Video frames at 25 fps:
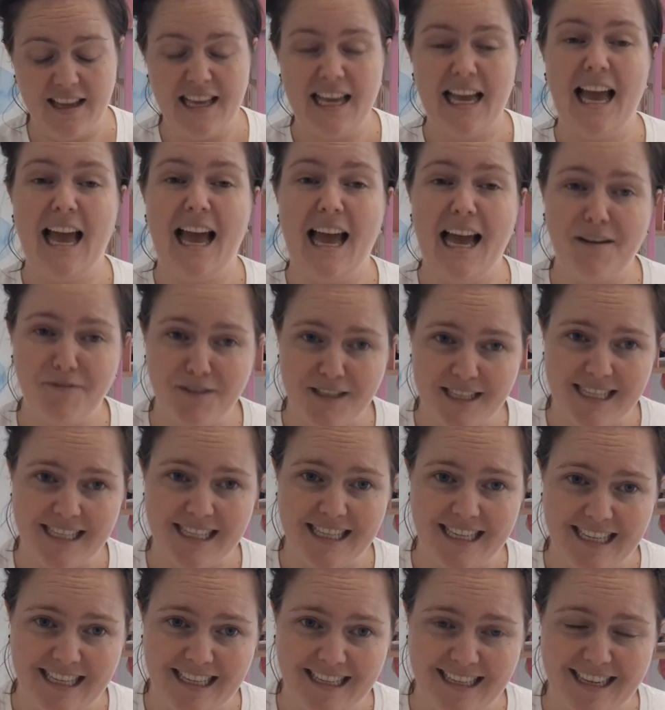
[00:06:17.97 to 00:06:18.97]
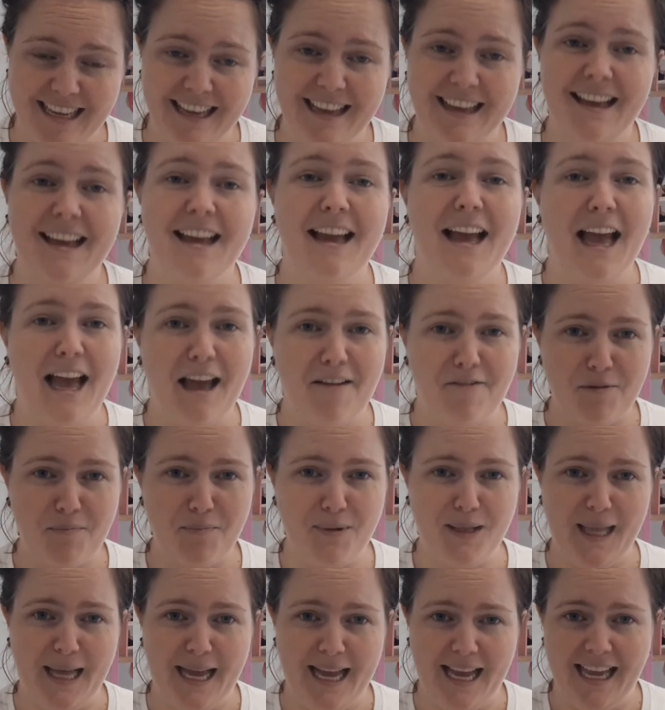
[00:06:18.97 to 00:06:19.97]
Have a sing, have a
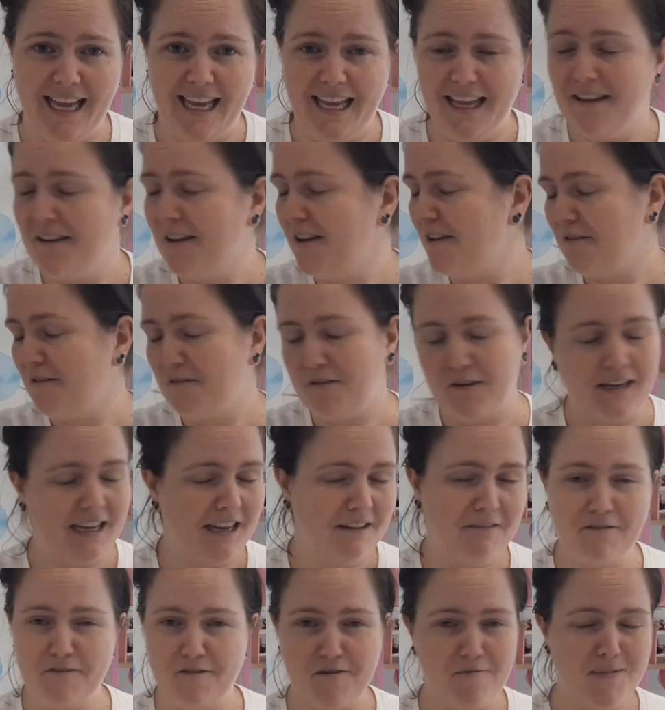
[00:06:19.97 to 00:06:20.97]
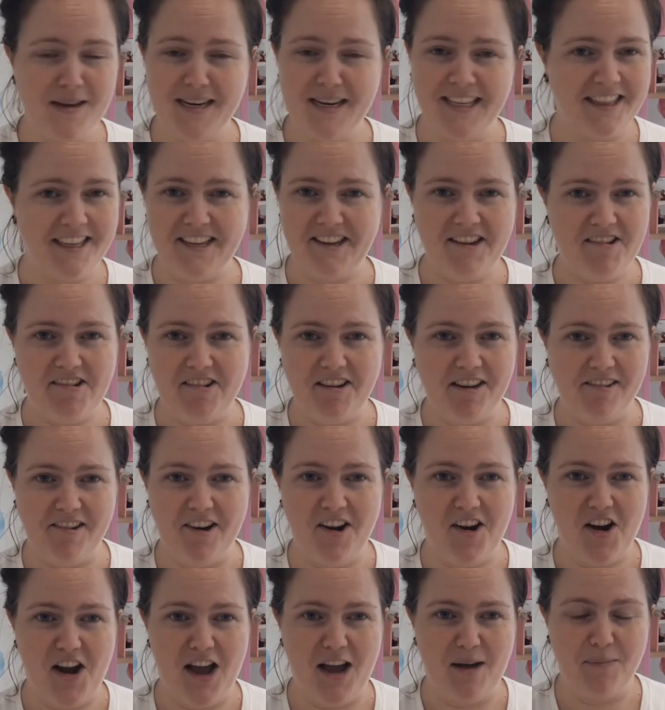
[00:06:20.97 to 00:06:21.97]
play, forget for a minute that you're a
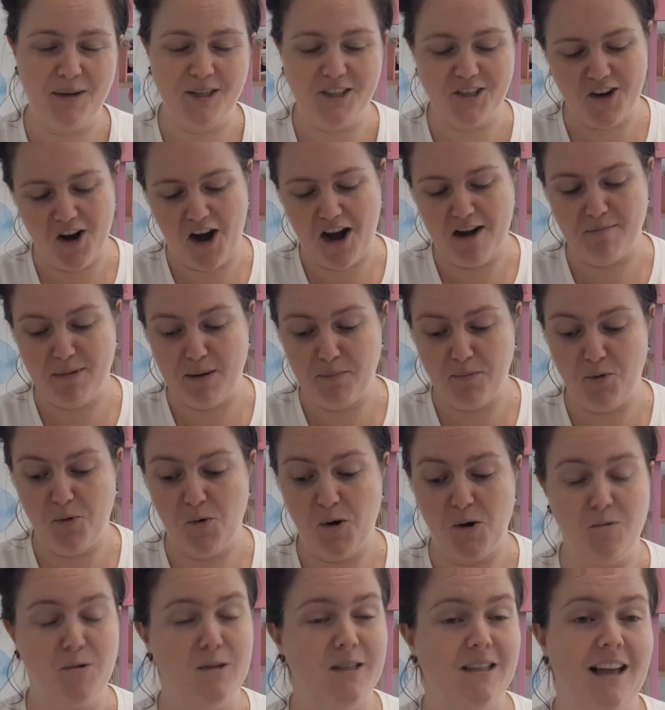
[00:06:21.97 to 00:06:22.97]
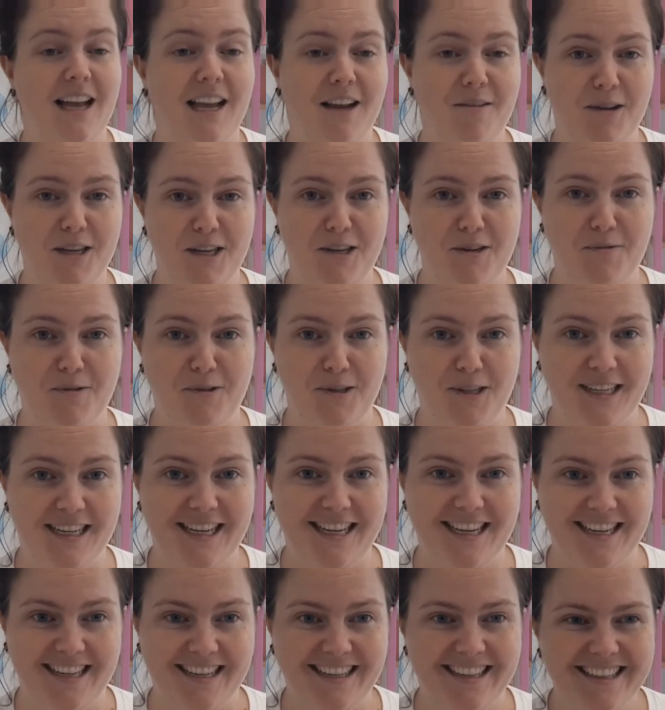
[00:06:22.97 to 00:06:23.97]
grown up and try and remember what it was like when you were a
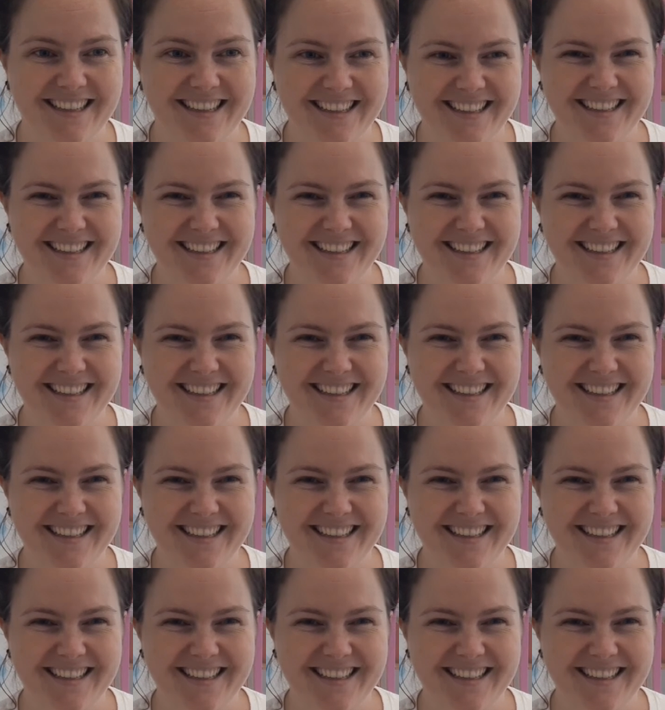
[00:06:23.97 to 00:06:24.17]
kid.